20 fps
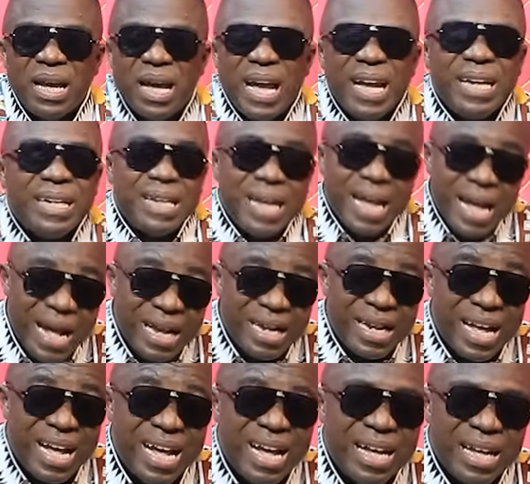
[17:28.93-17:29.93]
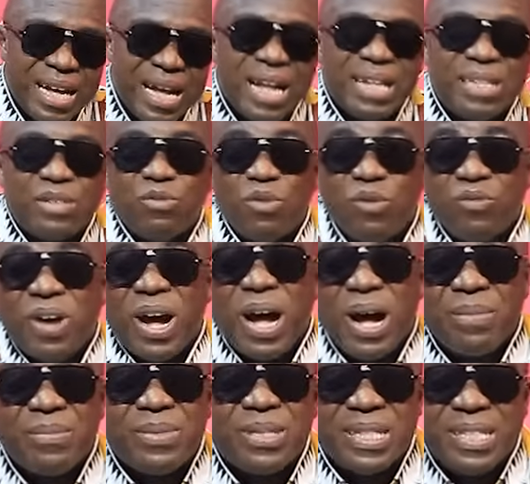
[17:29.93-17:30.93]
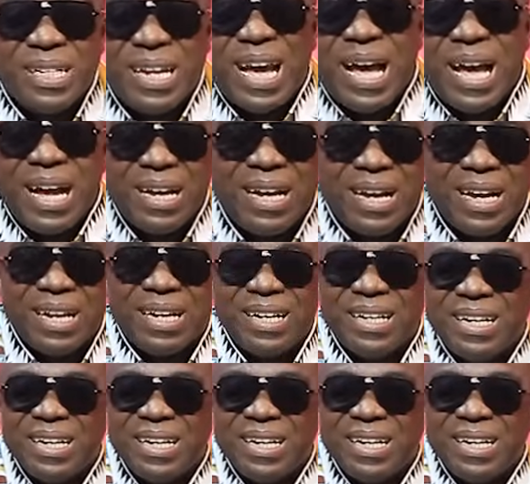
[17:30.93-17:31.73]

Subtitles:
and the other at Wolverhampton, the hangar.